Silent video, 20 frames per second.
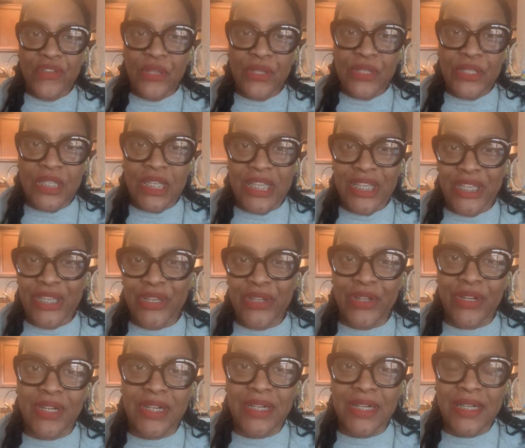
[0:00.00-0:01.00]
secure.
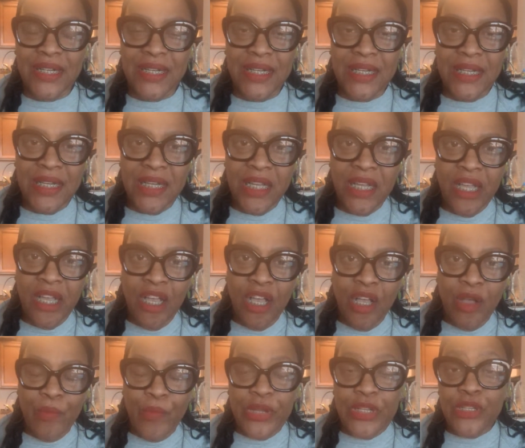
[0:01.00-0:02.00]

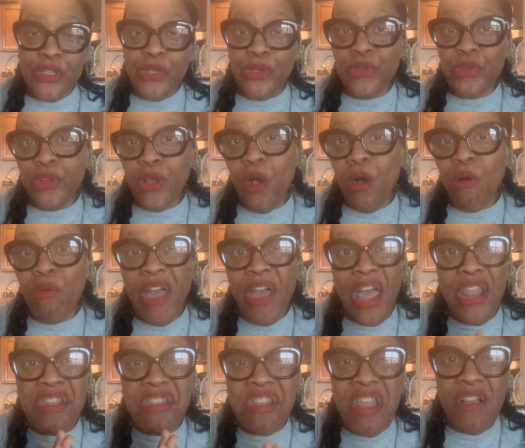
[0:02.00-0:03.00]
But do you know that
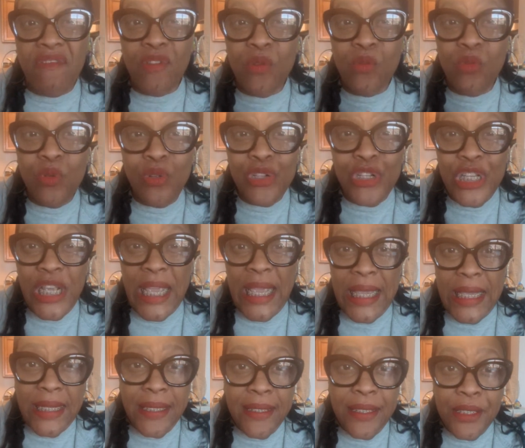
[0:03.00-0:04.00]
never will
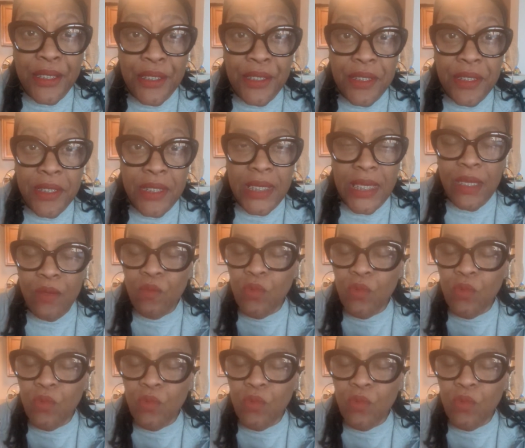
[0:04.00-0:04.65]
change? It will